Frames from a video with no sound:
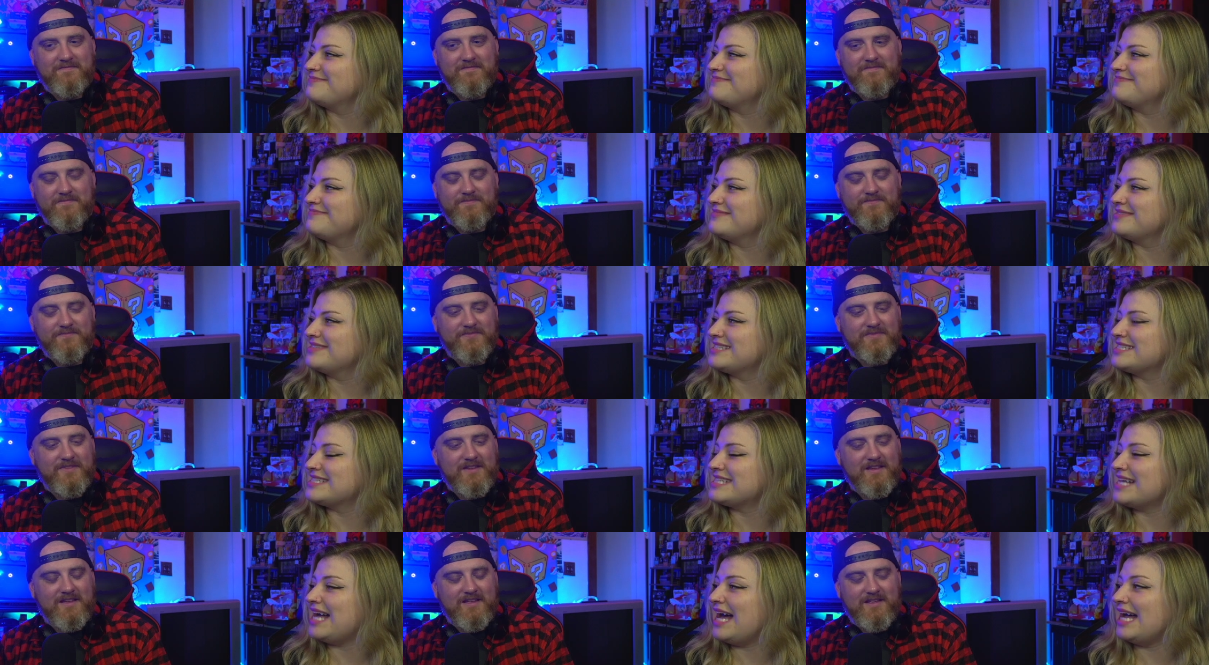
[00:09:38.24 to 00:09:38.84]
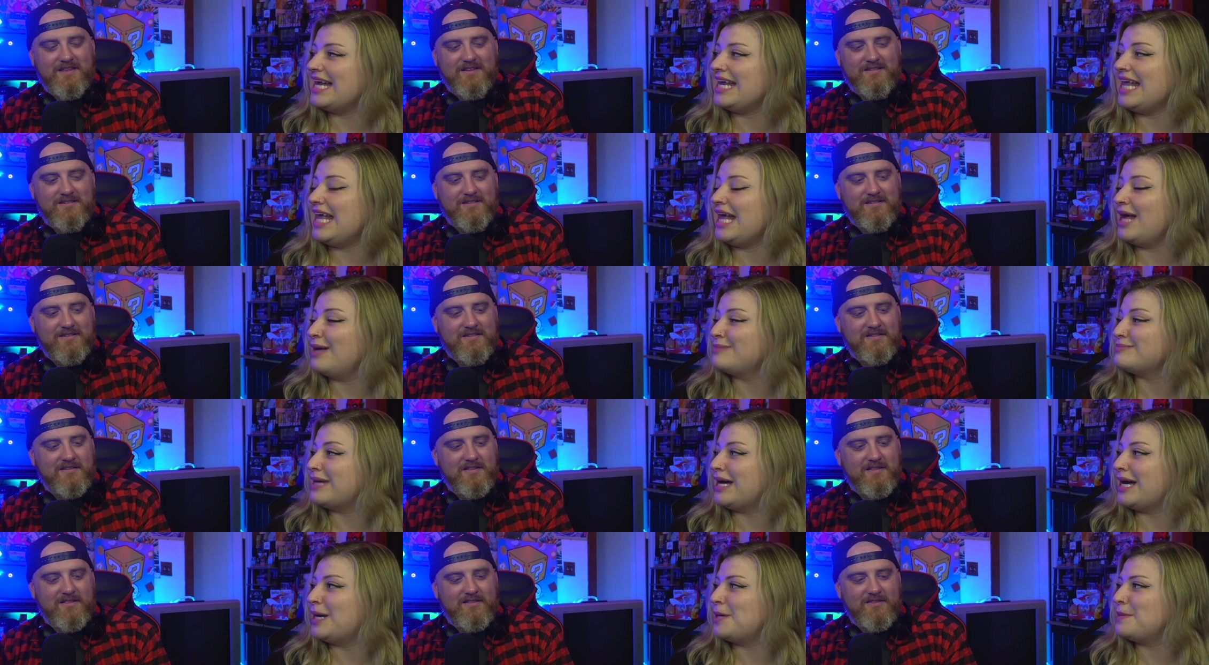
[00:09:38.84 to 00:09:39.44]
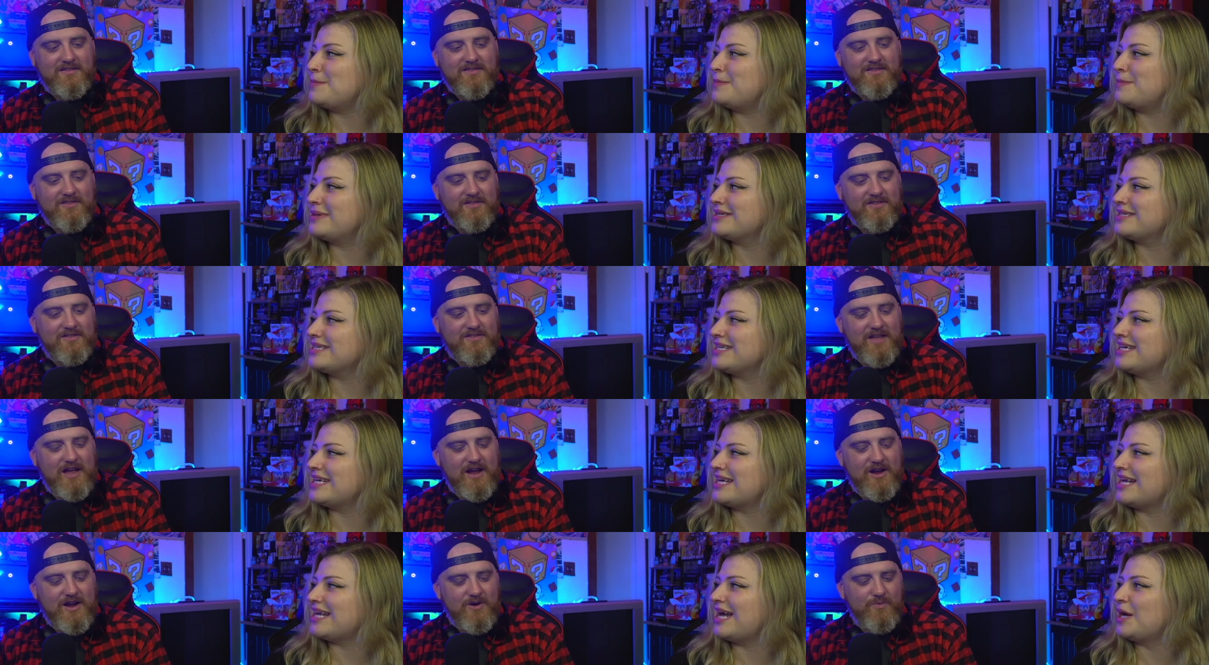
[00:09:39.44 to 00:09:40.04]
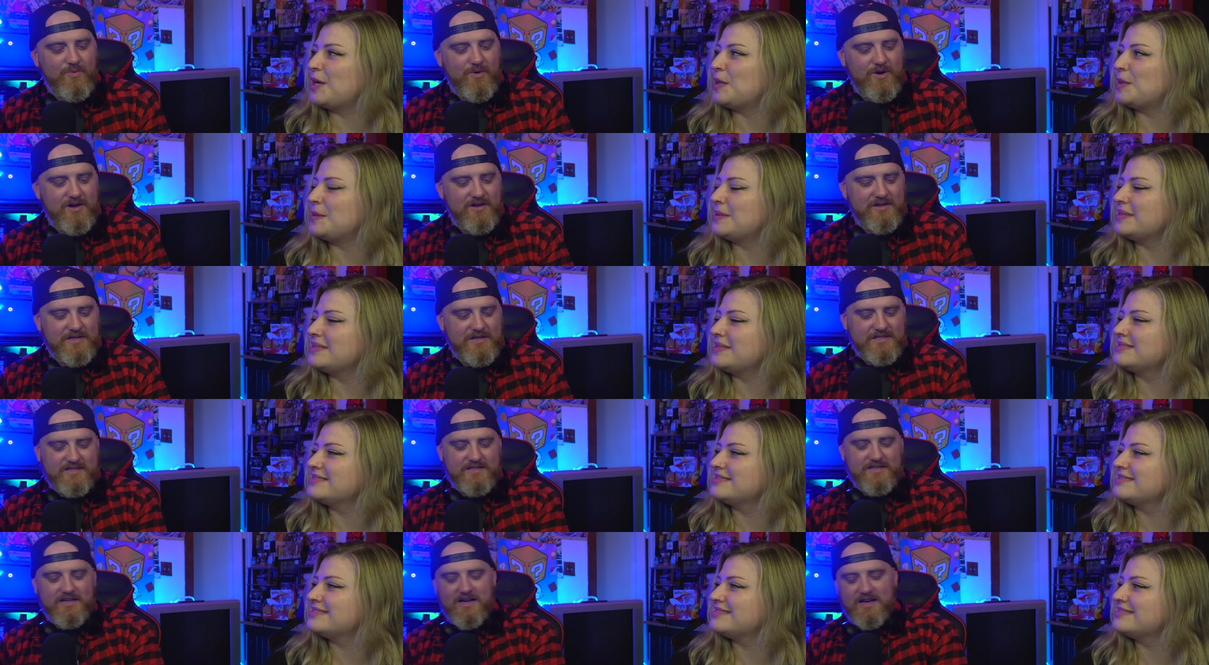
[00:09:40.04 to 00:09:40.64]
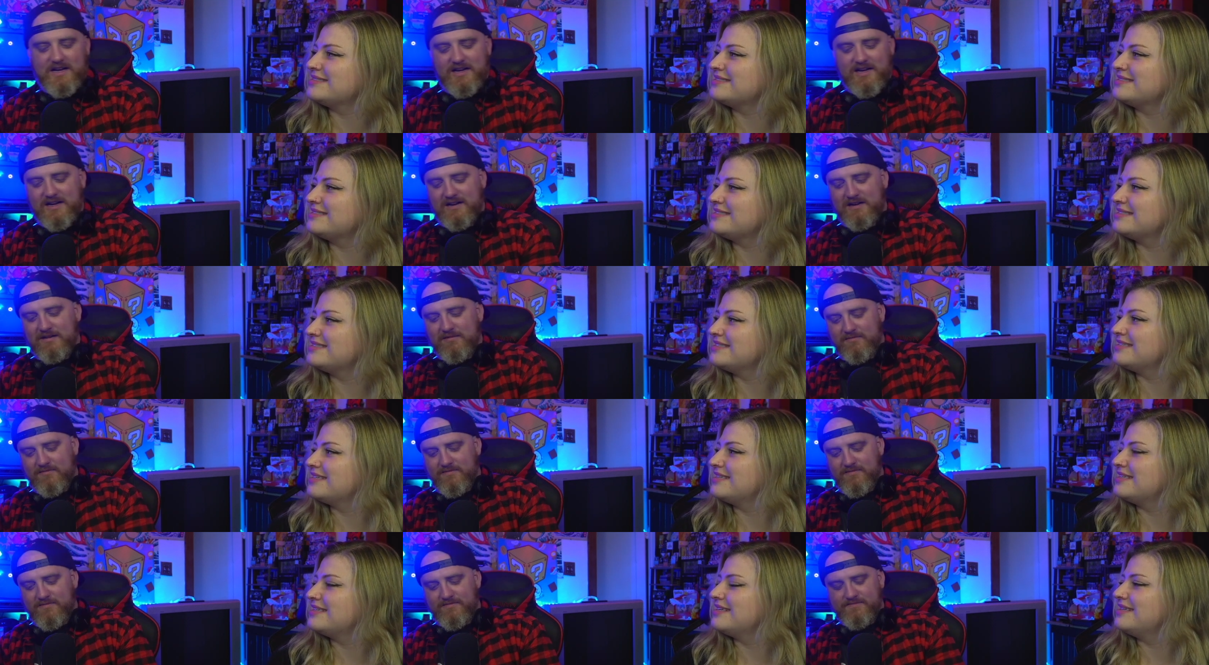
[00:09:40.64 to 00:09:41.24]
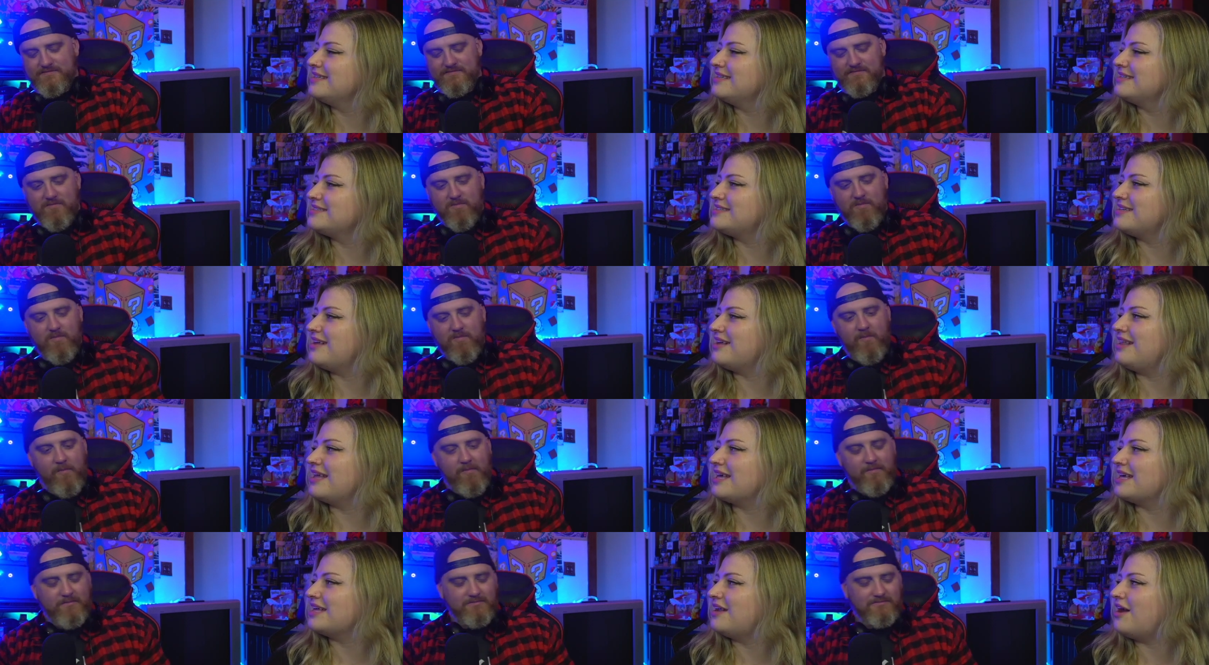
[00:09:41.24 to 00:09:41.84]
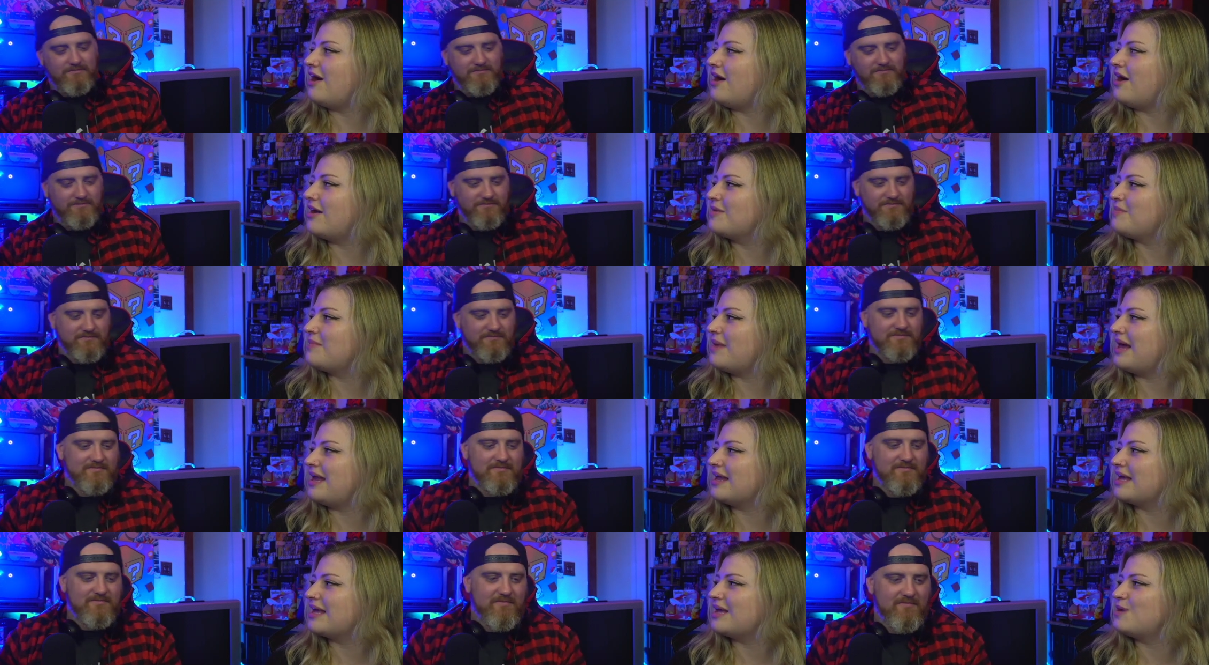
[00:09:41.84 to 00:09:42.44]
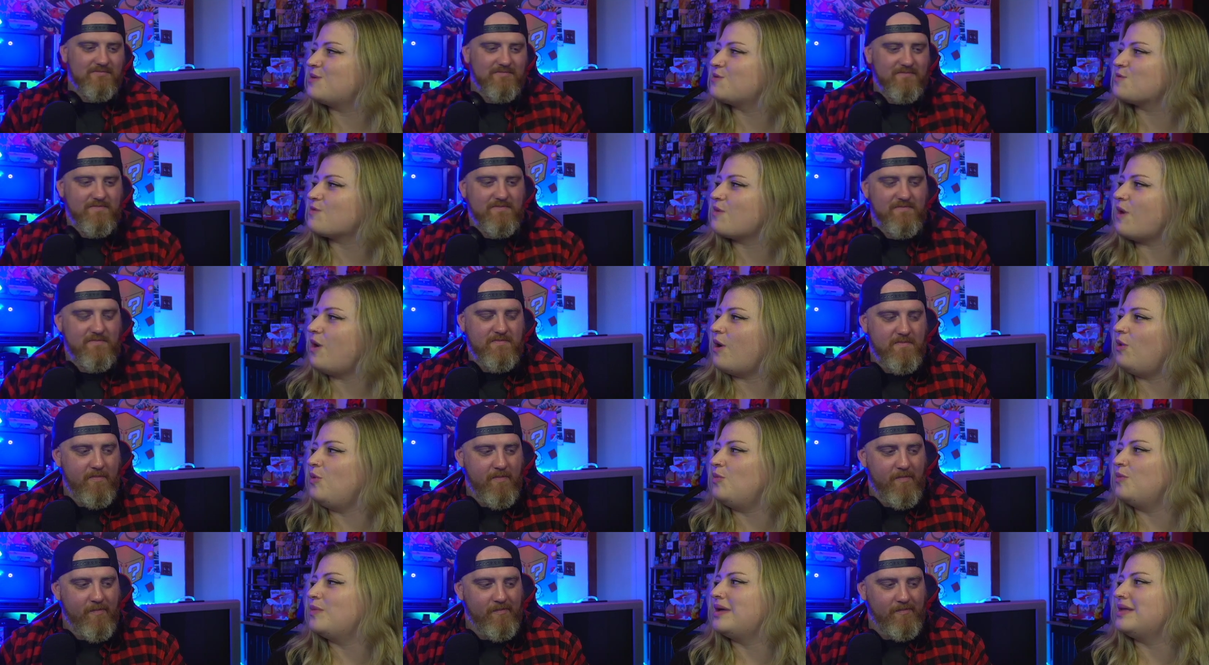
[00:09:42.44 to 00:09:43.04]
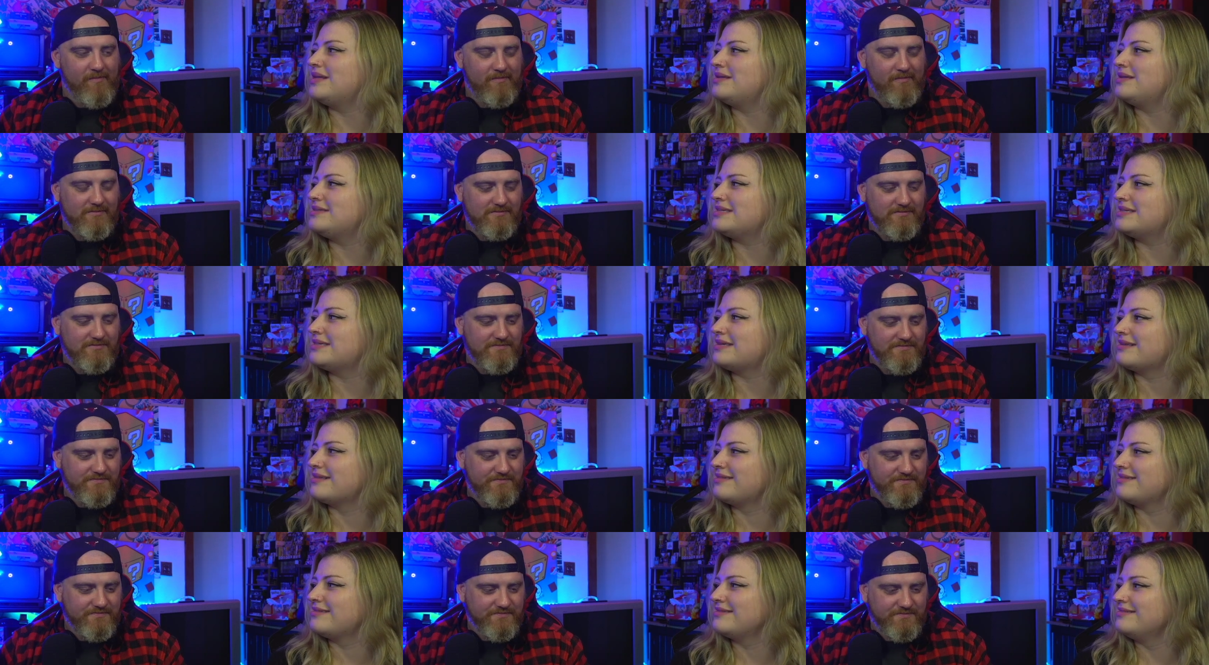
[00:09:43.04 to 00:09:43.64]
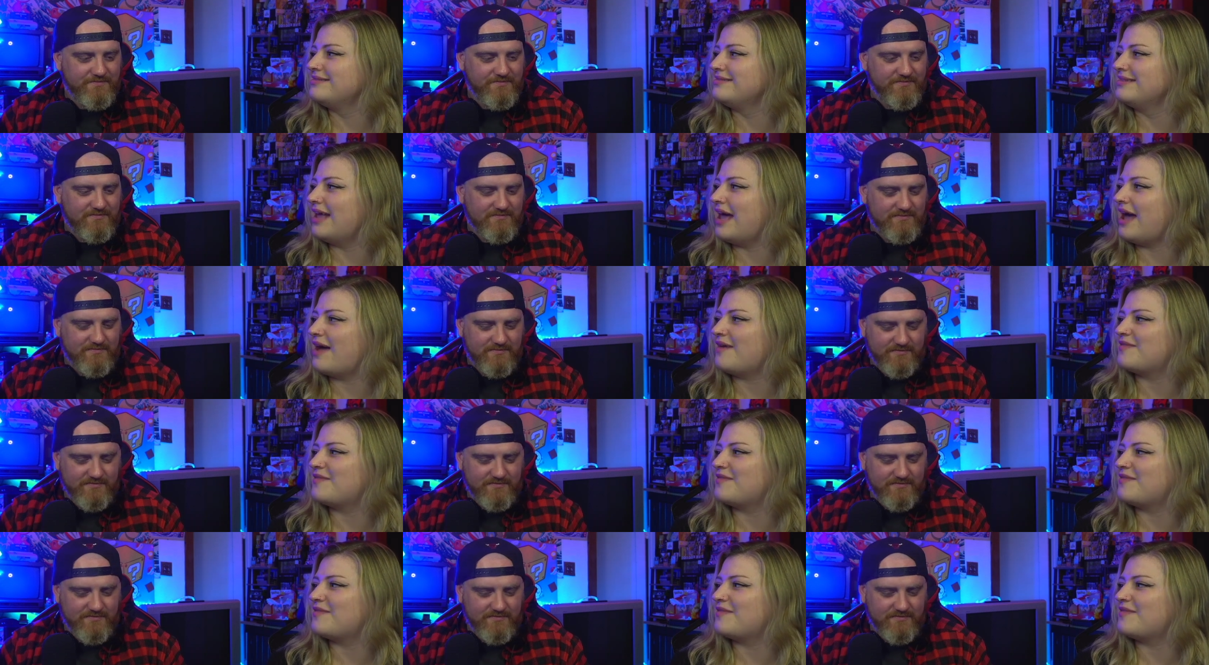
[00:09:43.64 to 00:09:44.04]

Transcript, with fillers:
Speaker 1: sign him up. There know?
Speaker 2: was um.
Speaker 1: It's not like an automatic enrollment to have